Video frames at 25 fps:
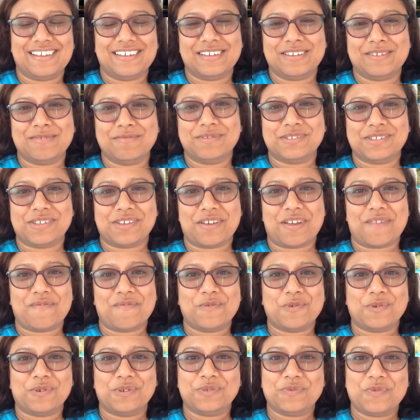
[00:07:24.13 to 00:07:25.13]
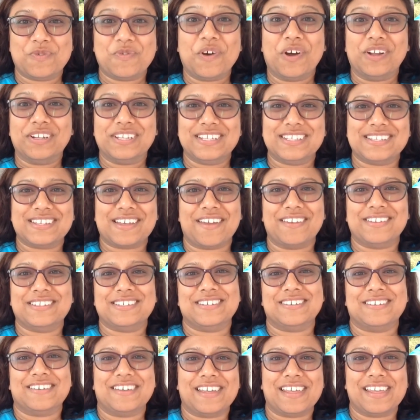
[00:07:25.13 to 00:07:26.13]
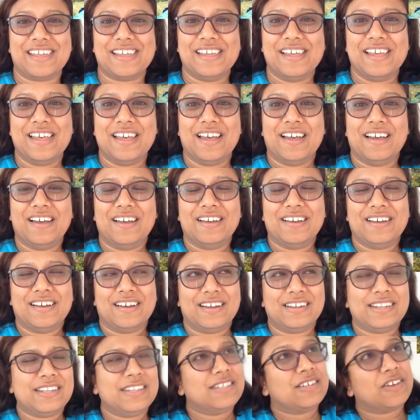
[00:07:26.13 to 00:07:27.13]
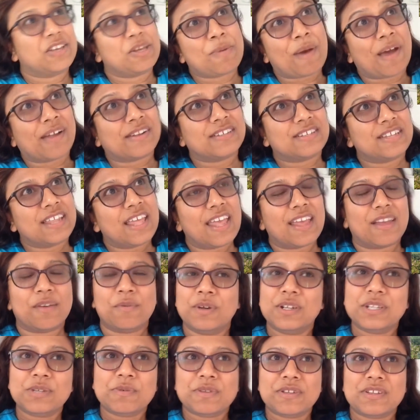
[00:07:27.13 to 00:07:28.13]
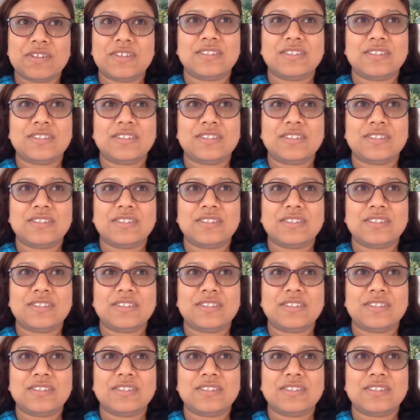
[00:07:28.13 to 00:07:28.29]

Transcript: So everyone, we've got disco tonight. I didn't tell you about today. What did we do